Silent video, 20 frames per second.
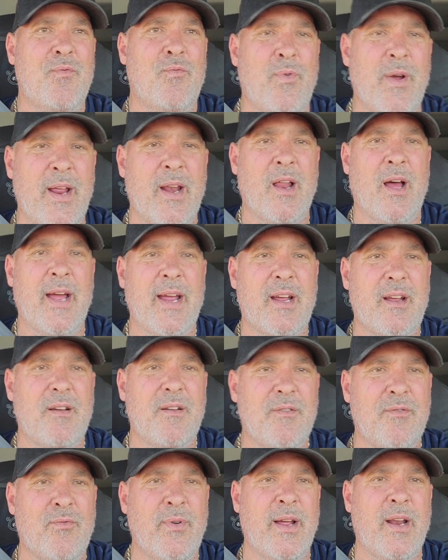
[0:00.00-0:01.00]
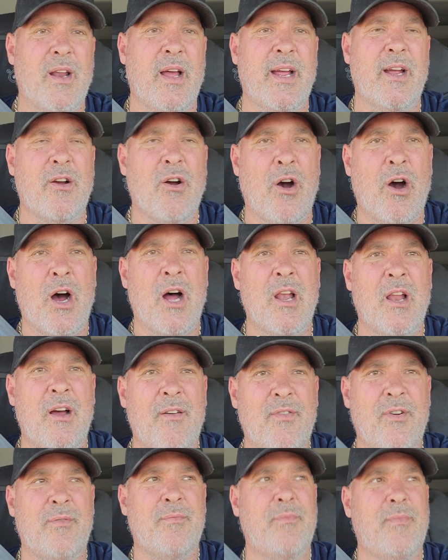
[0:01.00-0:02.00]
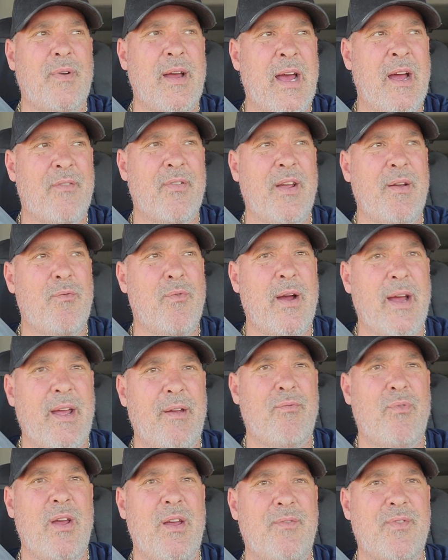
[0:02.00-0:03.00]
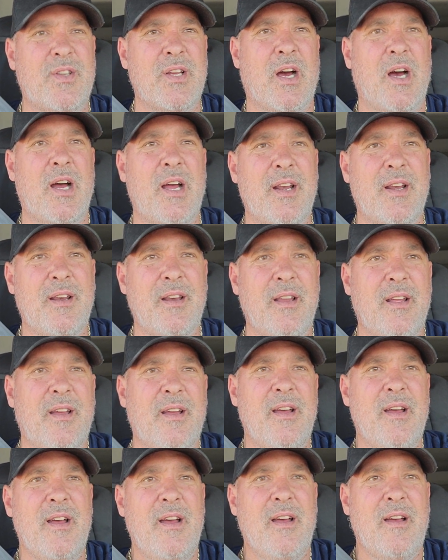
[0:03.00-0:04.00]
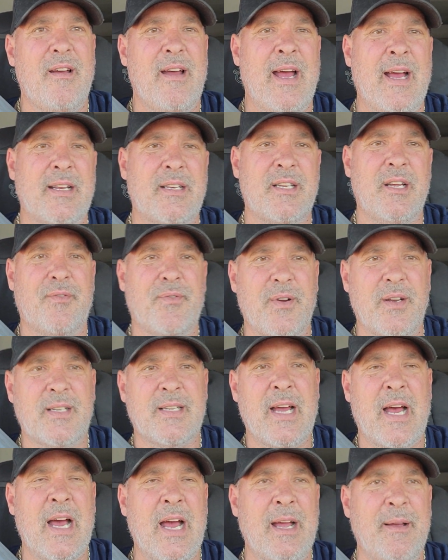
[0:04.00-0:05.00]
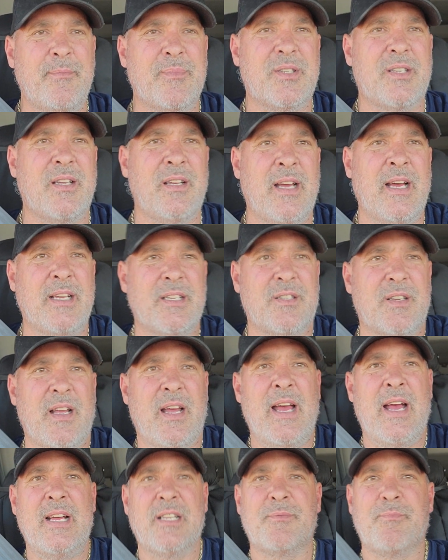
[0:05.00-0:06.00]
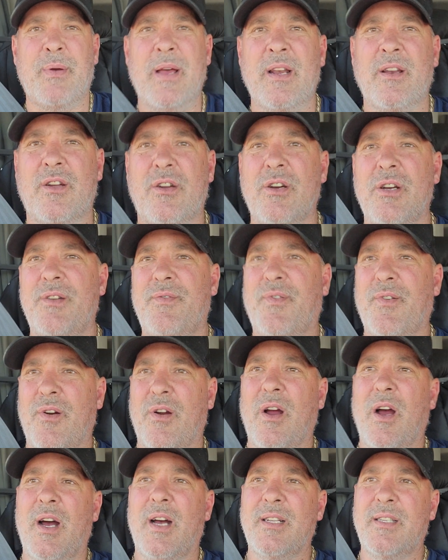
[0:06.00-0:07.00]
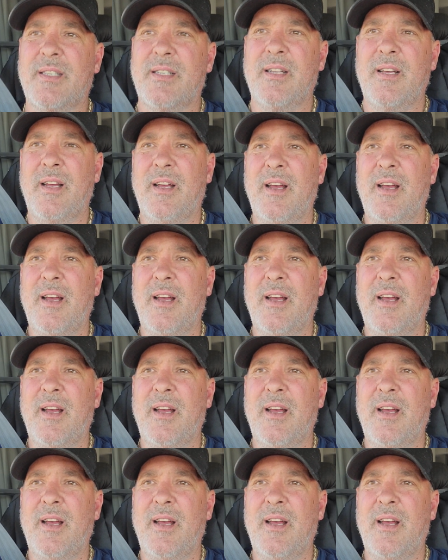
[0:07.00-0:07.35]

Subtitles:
We like all of them. Every way we've done at different times has been good for us.